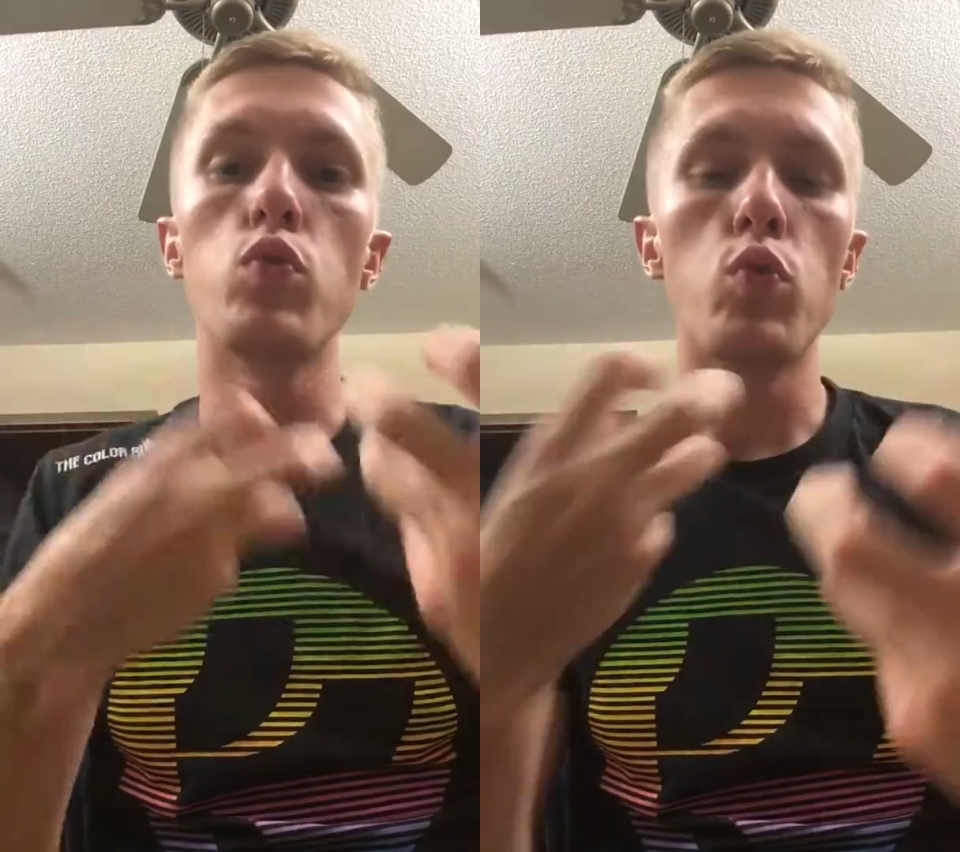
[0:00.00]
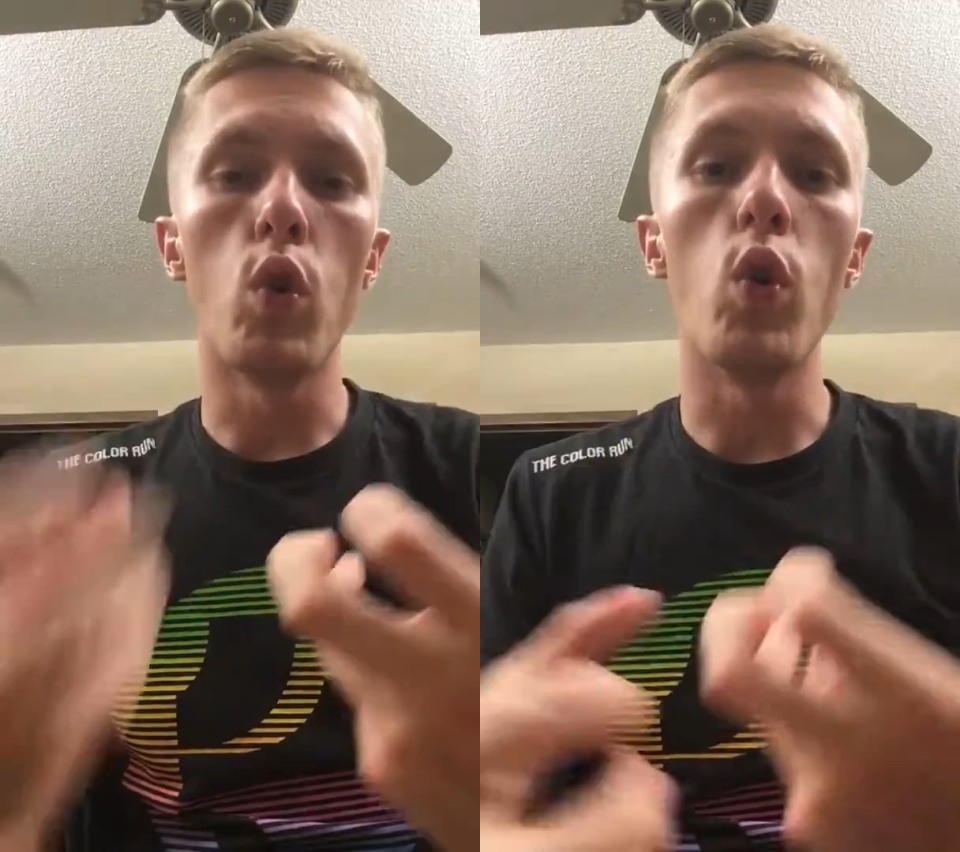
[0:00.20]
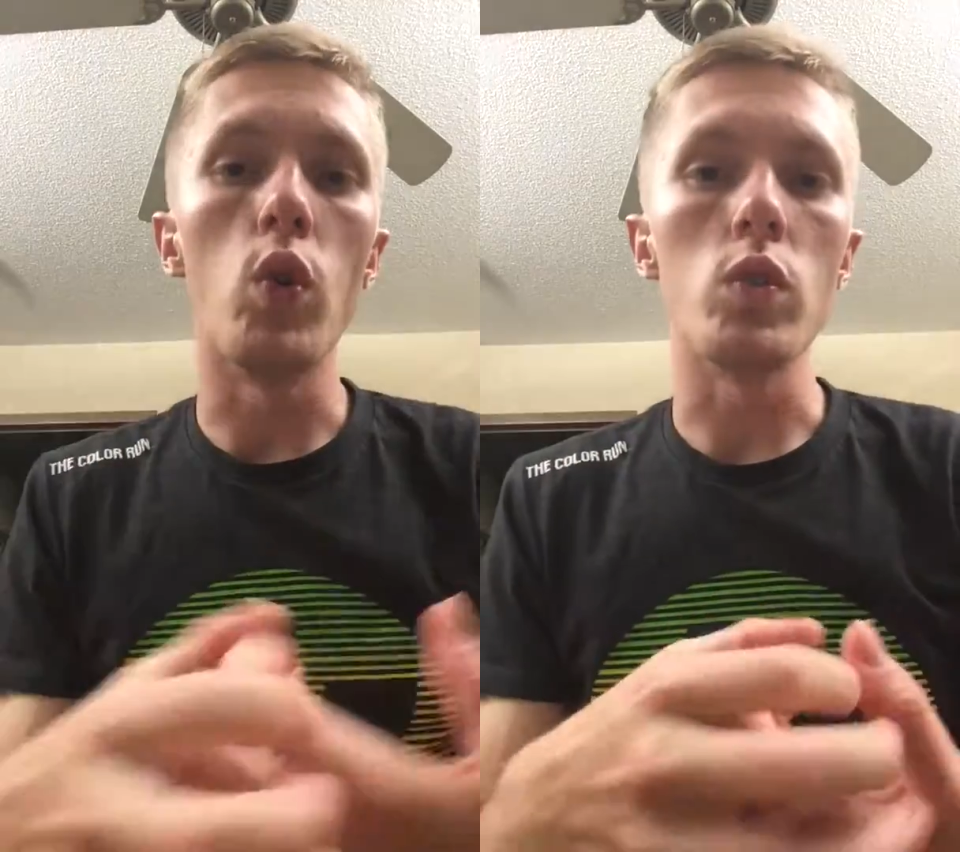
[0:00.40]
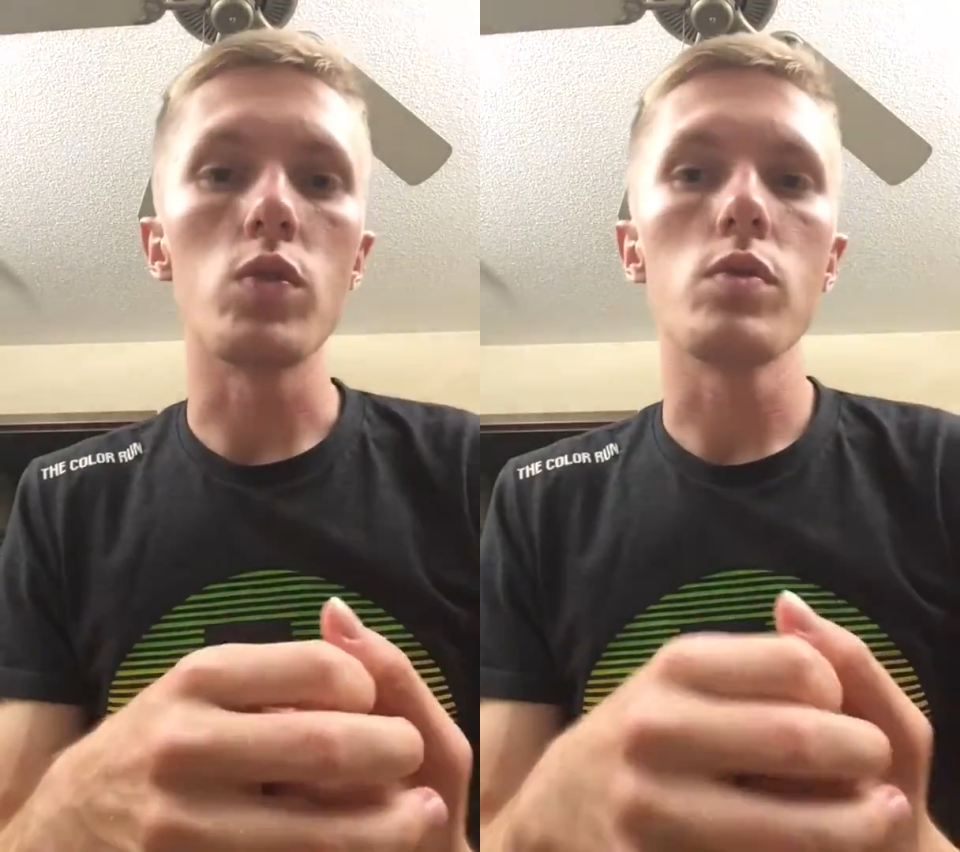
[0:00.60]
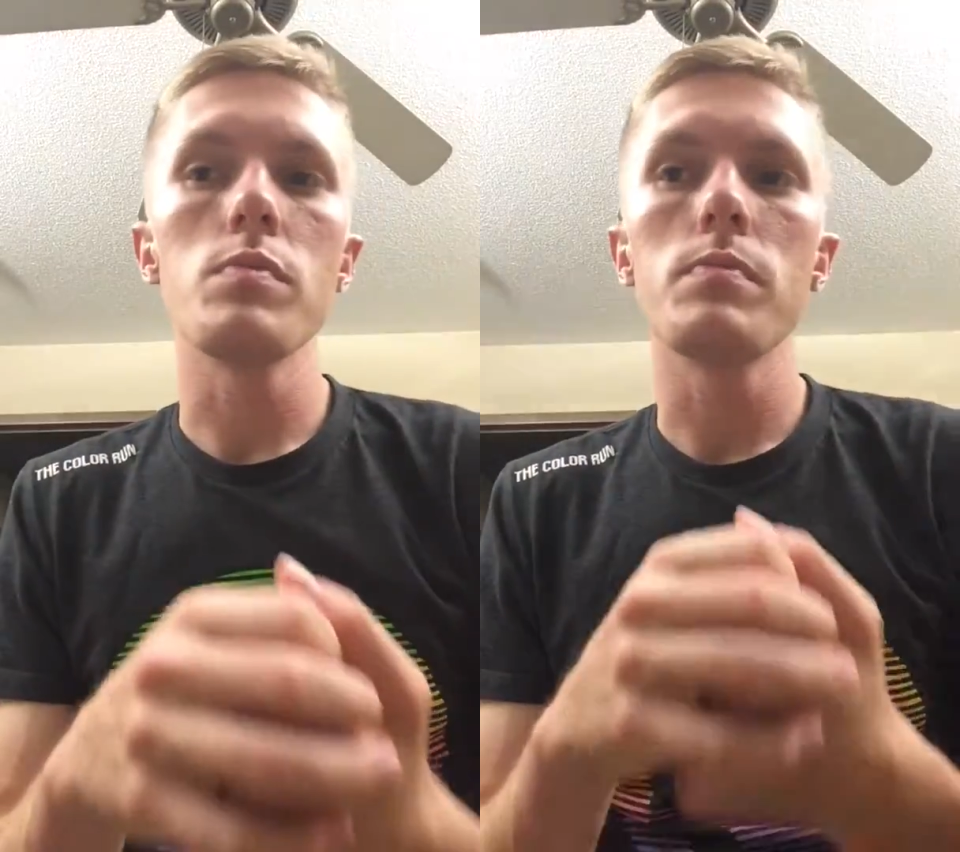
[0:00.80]

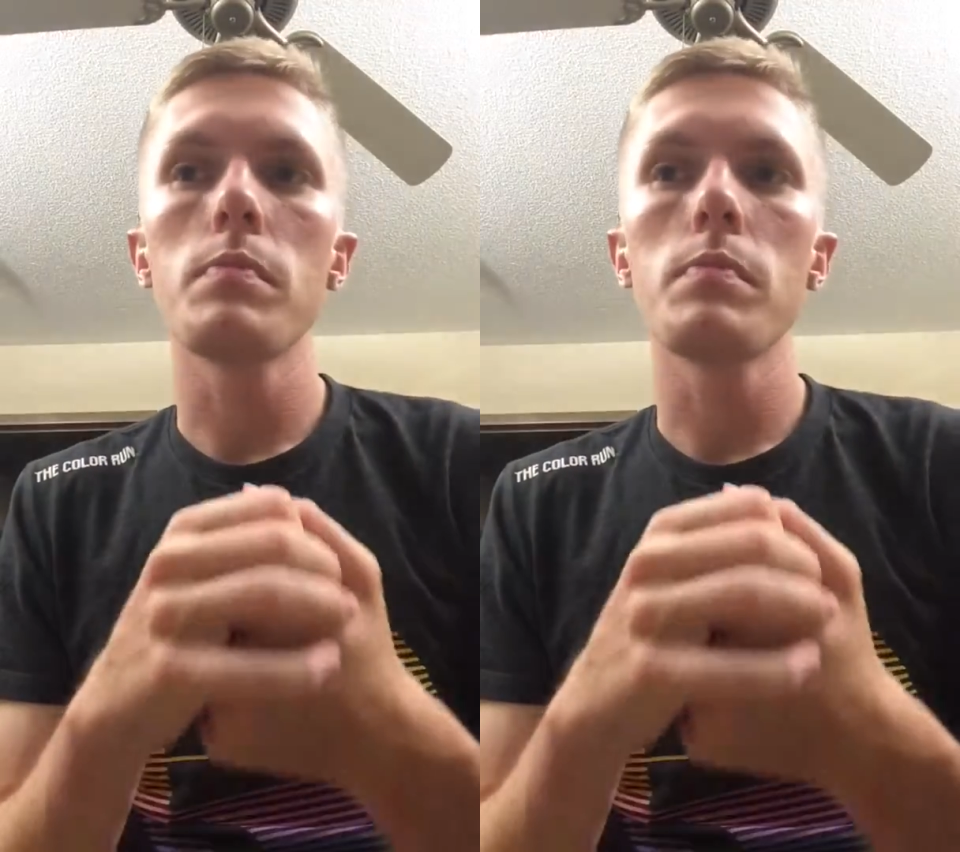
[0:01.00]
roles.